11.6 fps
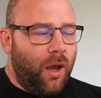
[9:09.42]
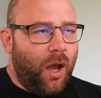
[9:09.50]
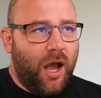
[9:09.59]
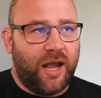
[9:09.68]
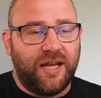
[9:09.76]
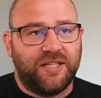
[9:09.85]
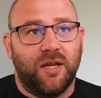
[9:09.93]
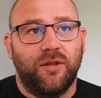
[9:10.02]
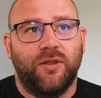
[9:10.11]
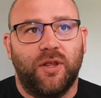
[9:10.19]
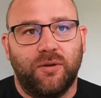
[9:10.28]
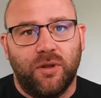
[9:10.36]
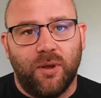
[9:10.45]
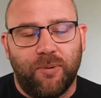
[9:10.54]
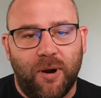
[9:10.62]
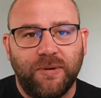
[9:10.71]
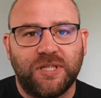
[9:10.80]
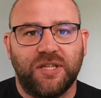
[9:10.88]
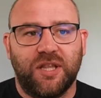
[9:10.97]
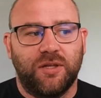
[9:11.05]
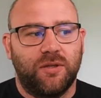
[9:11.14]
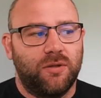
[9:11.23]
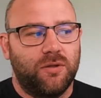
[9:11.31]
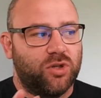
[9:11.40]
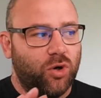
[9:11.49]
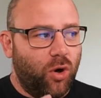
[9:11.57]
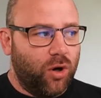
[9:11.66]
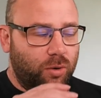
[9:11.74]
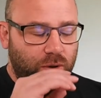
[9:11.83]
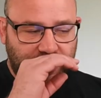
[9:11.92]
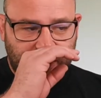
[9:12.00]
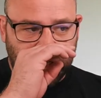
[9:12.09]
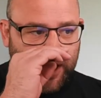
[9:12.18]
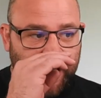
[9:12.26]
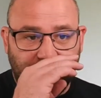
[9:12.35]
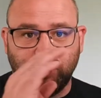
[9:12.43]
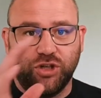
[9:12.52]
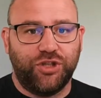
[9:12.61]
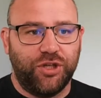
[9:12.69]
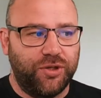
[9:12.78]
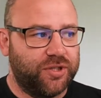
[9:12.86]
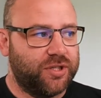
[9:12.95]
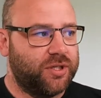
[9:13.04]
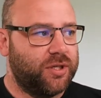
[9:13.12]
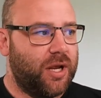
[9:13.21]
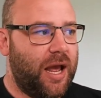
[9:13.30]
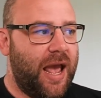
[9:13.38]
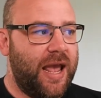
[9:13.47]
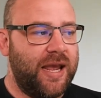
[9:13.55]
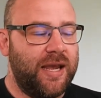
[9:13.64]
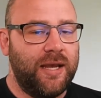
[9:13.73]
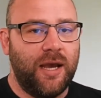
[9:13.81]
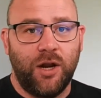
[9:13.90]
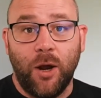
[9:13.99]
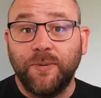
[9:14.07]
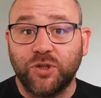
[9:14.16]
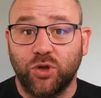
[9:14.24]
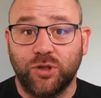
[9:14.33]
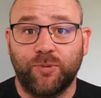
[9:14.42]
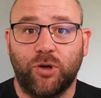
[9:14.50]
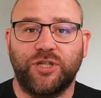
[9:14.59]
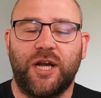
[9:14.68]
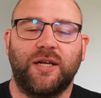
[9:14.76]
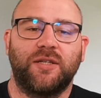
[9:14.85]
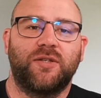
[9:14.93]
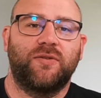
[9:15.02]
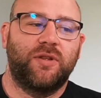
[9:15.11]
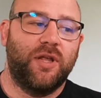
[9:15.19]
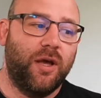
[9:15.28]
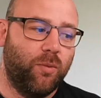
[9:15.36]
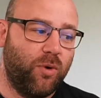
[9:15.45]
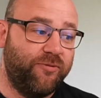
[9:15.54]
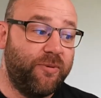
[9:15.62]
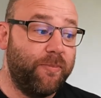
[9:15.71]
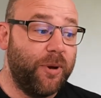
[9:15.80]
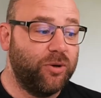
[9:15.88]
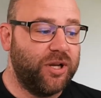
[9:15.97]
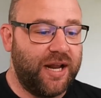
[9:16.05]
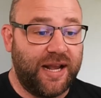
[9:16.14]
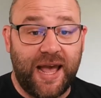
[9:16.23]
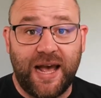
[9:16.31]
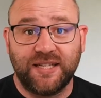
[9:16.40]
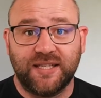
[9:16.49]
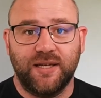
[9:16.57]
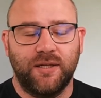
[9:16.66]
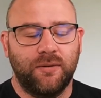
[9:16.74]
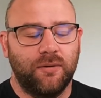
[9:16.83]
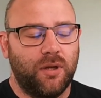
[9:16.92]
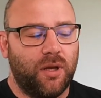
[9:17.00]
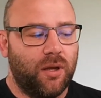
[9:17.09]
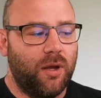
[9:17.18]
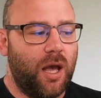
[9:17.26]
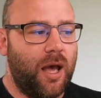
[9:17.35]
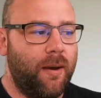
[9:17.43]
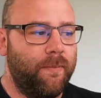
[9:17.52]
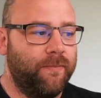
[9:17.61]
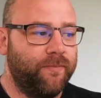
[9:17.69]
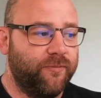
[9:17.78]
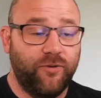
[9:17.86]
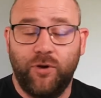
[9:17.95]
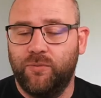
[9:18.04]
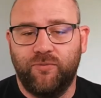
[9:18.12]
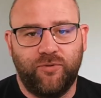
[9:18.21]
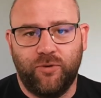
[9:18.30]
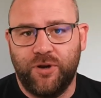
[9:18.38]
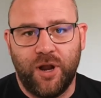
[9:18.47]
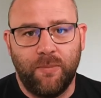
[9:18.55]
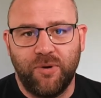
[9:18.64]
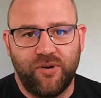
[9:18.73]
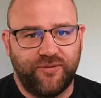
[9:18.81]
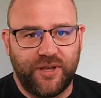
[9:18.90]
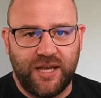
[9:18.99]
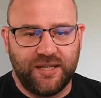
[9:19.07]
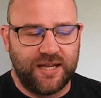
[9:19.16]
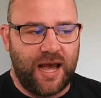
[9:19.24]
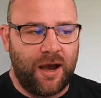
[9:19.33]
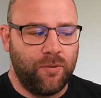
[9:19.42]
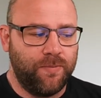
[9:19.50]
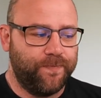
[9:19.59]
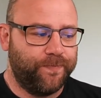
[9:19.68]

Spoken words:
Okay, so the premise of the talk was to introduce an open source project that we've been building at Kasten for a number of years now.